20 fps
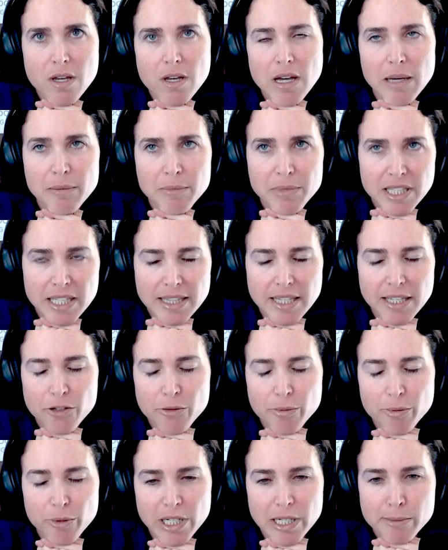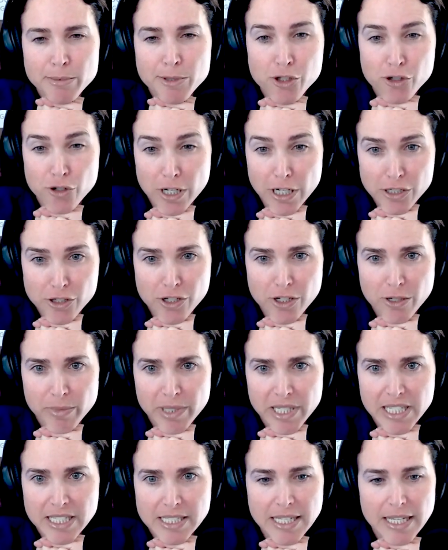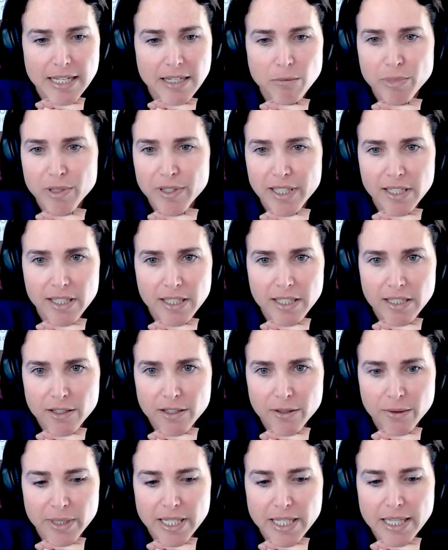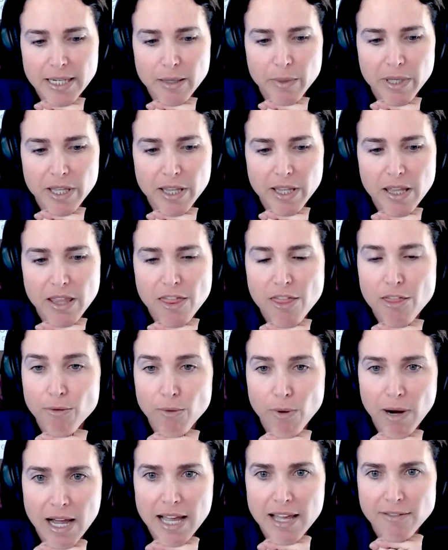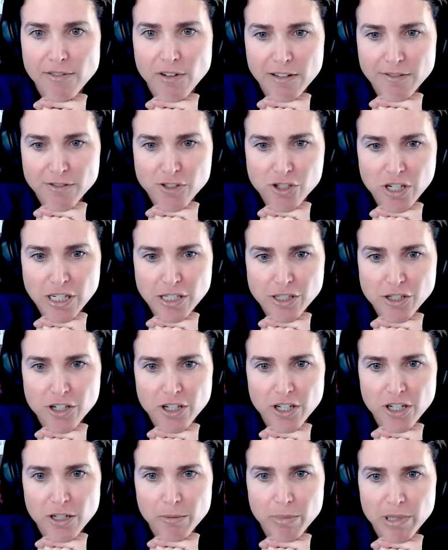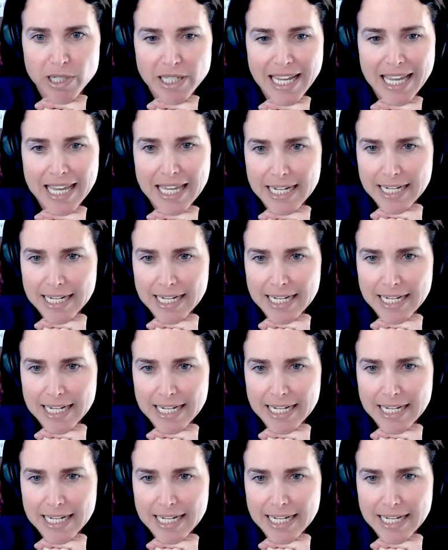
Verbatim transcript: I'm glad that you brought up structure because I completely agree that we thrive off structure but hate